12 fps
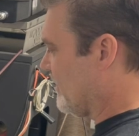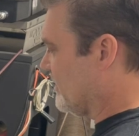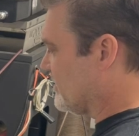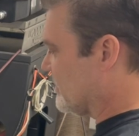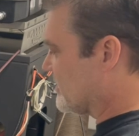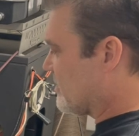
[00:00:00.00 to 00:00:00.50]

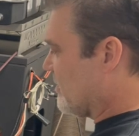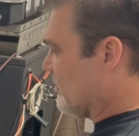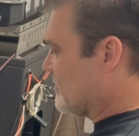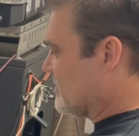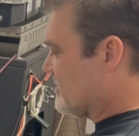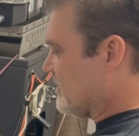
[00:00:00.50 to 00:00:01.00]
Just
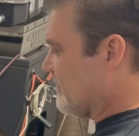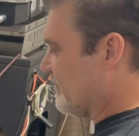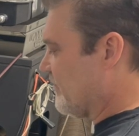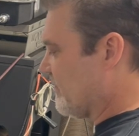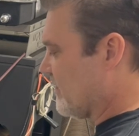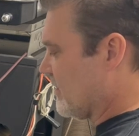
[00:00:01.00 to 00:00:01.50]
closes.
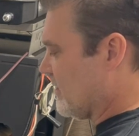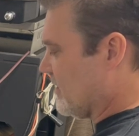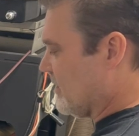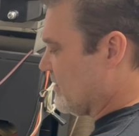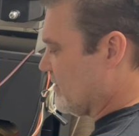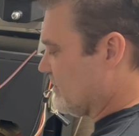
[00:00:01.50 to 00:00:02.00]

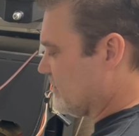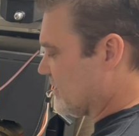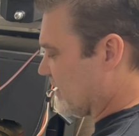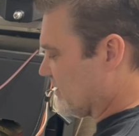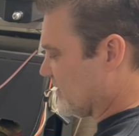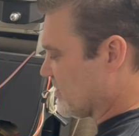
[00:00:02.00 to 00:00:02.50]

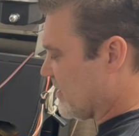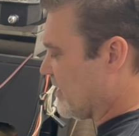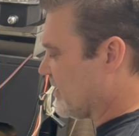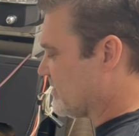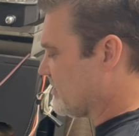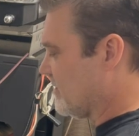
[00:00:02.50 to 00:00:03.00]
Check the
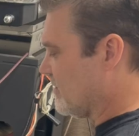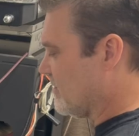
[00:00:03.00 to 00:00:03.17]
exhaust.